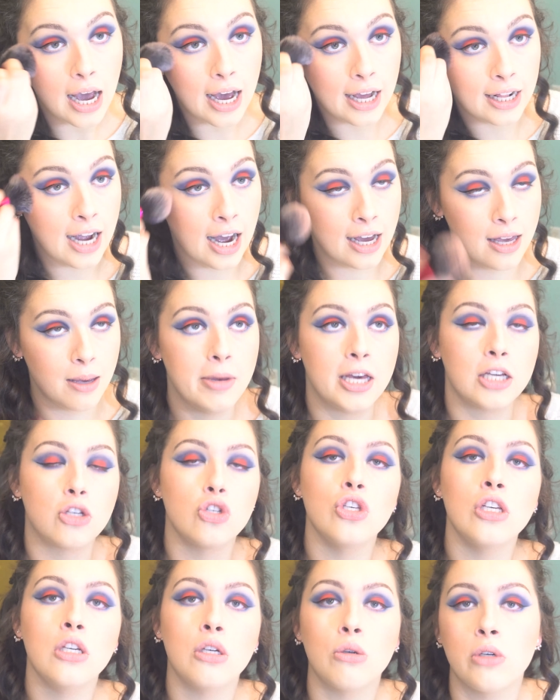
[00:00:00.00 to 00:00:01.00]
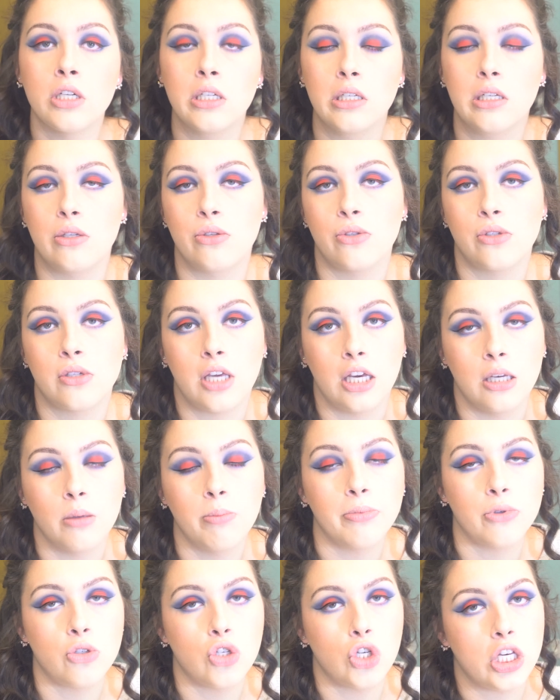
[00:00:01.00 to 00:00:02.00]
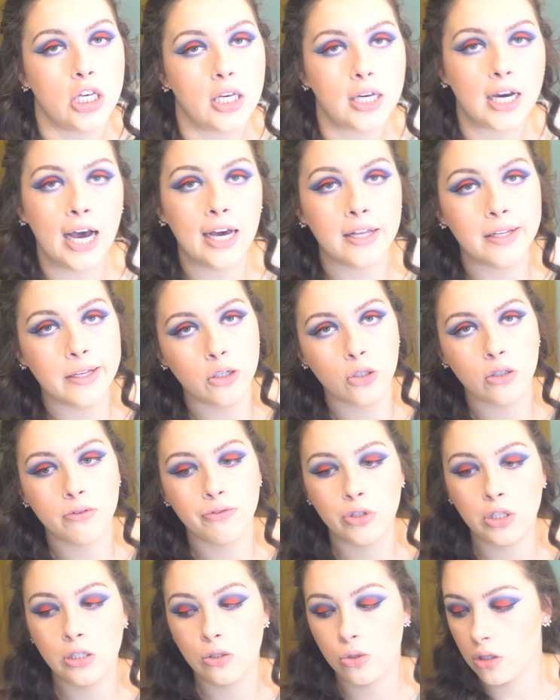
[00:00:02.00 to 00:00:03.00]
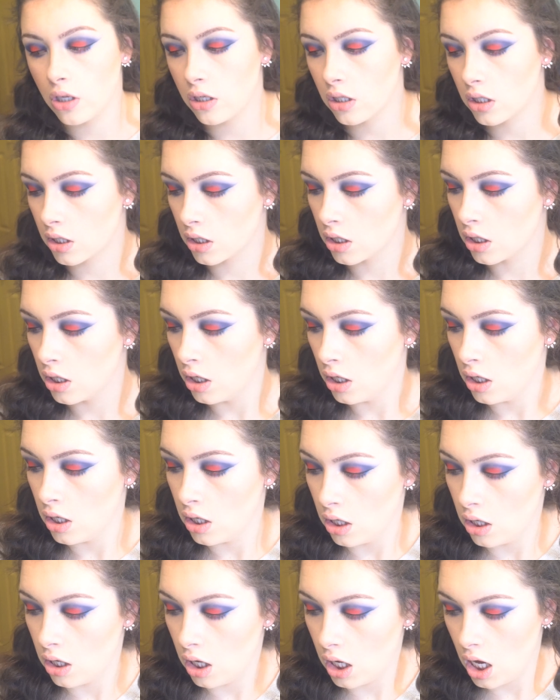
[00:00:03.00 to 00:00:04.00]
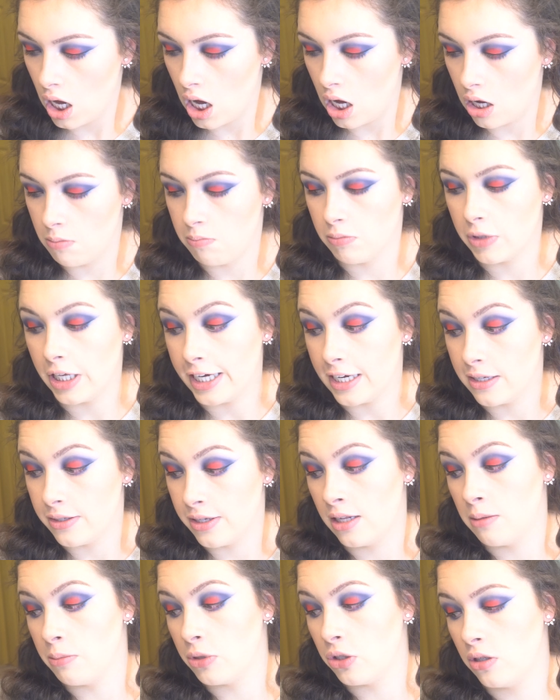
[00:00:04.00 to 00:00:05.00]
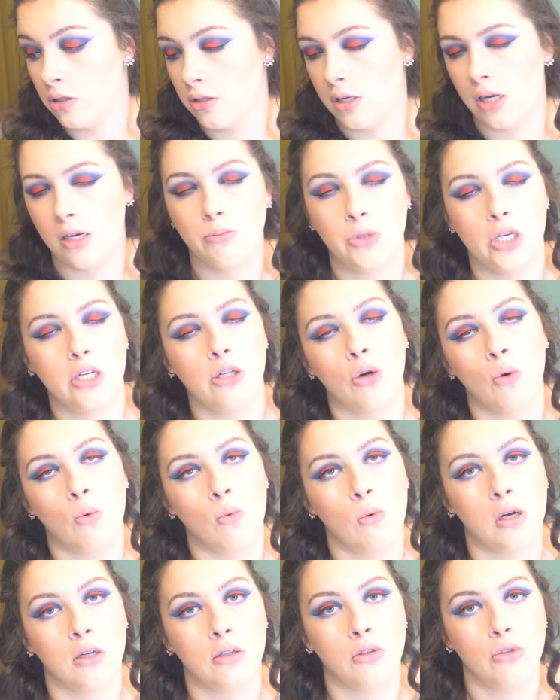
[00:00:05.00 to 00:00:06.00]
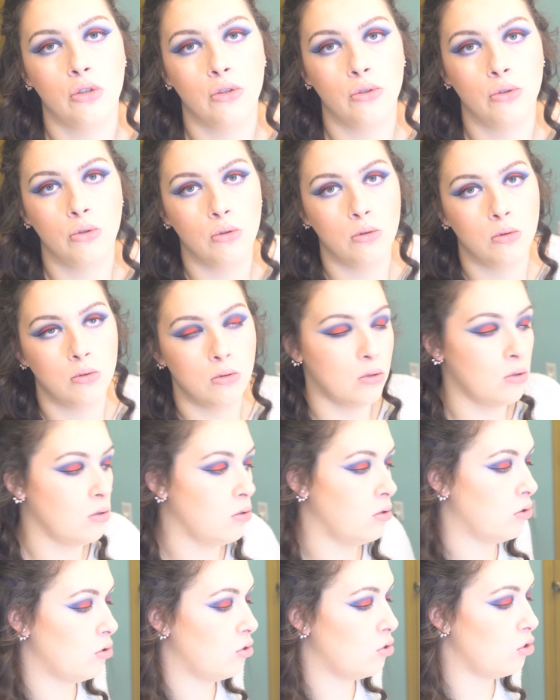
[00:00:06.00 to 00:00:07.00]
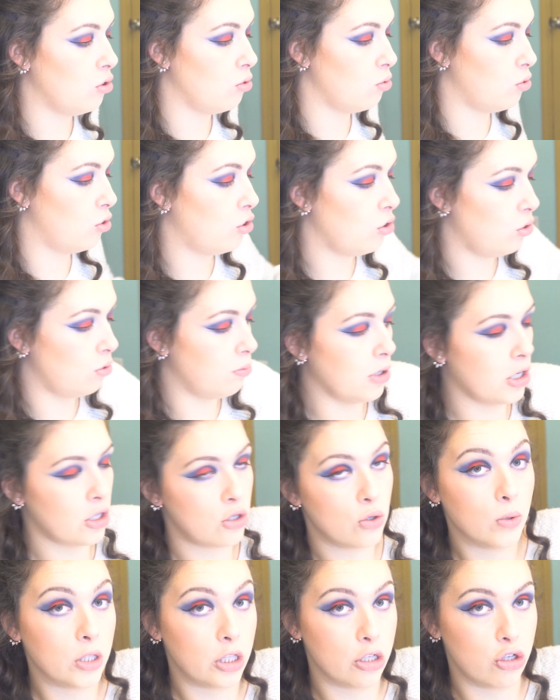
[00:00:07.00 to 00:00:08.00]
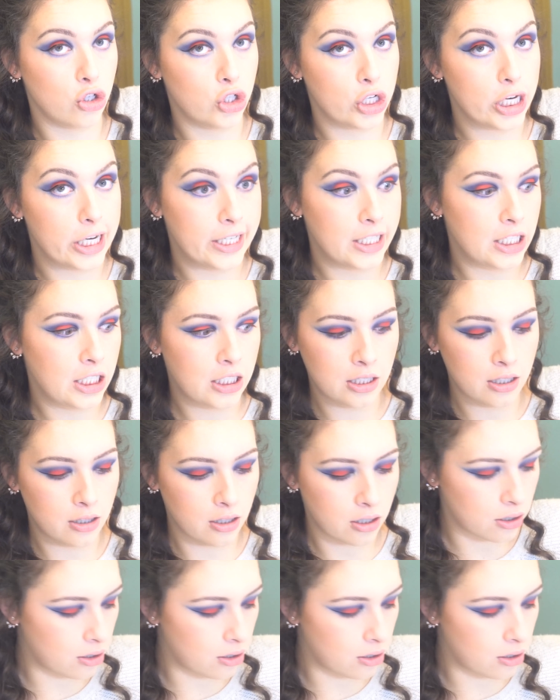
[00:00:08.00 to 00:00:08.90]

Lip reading: And I am actually going to skip cheek highlighter for this look. Like I said a million times, I don't want to do too much with the shiny and the